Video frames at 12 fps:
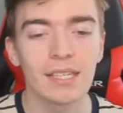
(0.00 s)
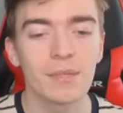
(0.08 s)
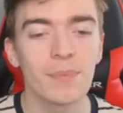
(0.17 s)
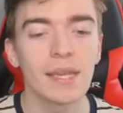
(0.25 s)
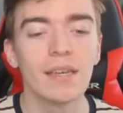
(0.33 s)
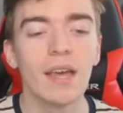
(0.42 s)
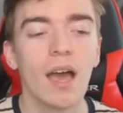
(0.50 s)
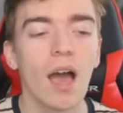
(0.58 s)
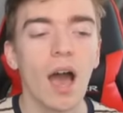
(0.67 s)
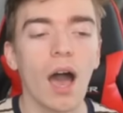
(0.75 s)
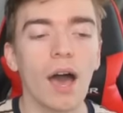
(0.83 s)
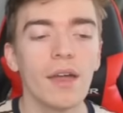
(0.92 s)
has been
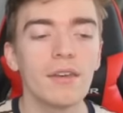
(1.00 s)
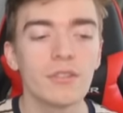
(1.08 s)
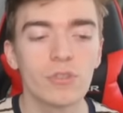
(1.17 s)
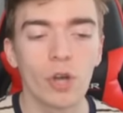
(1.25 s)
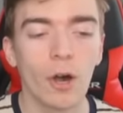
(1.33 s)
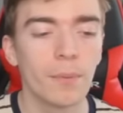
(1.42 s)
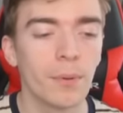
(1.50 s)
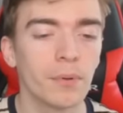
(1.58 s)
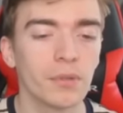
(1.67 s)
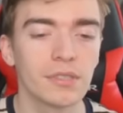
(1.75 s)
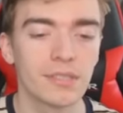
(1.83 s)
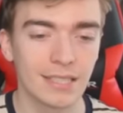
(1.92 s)

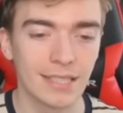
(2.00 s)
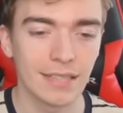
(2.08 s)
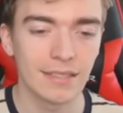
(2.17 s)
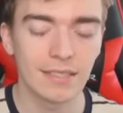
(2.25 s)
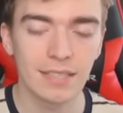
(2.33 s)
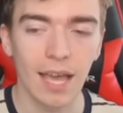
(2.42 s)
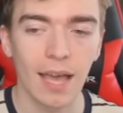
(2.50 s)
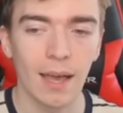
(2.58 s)
untoppable since,